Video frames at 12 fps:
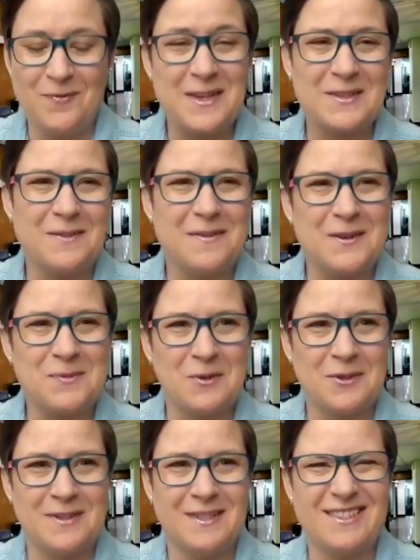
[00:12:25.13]
face-to-face
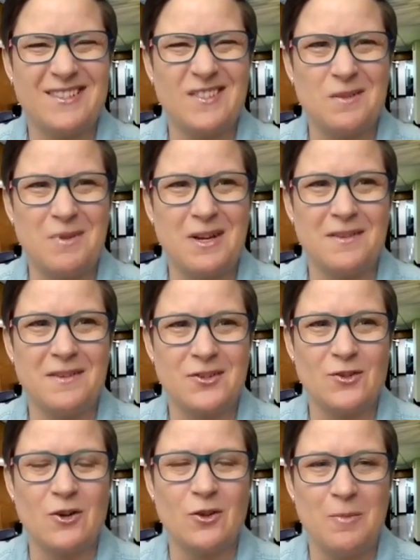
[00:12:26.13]
person, so it's a bit of a
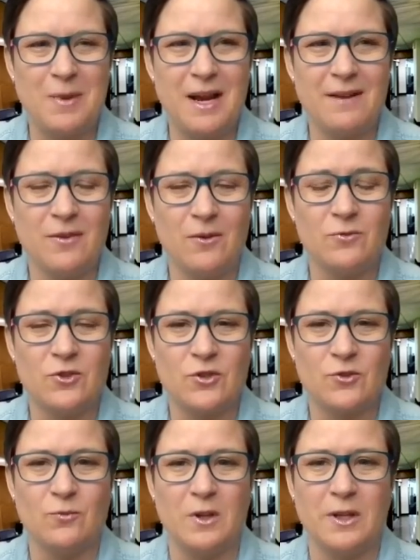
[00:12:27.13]
struggle, but I feel
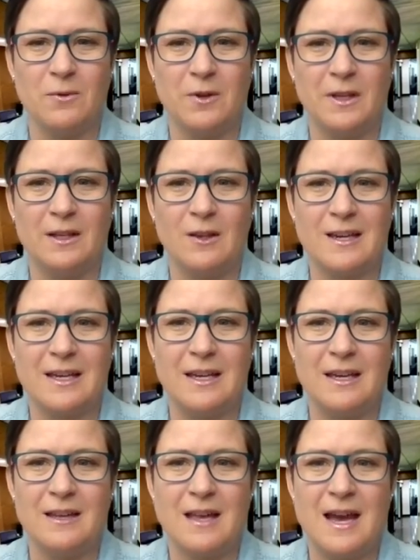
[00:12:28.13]
just really
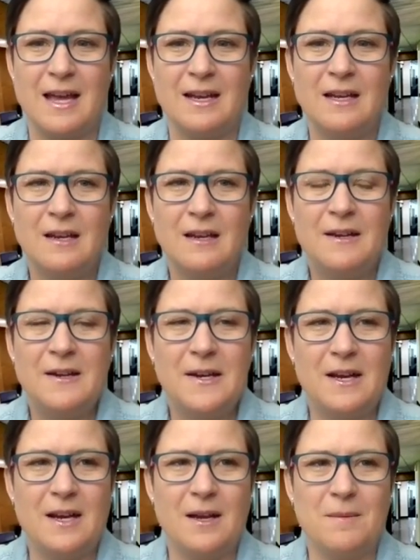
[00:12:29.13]
lucky that
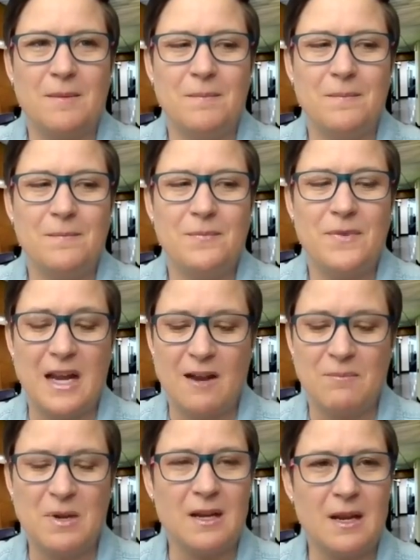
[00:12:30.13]
that
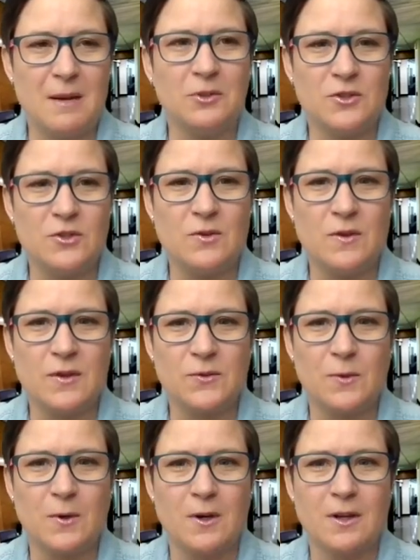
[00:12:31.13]
I've been able to do
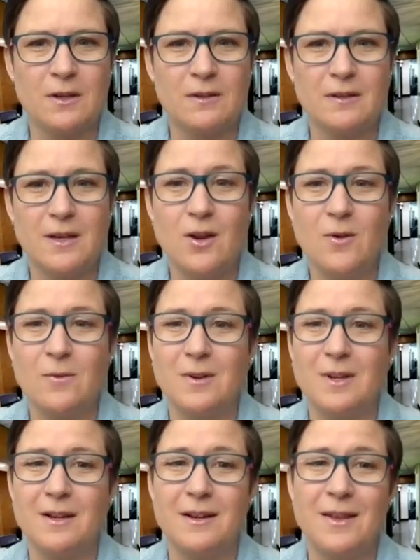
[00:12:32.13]
this work. Oh,
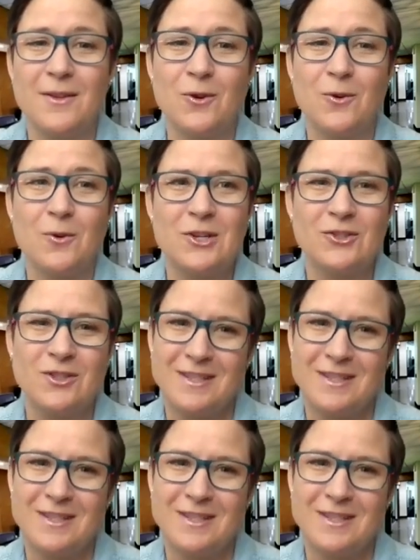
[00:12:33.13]
another question